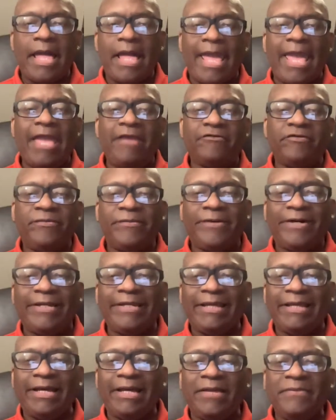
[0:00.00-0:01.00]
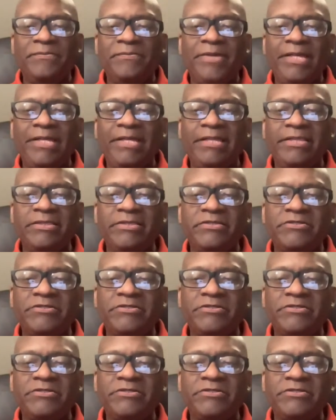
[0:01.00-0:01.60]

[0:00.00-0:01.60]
hey everybody i'm making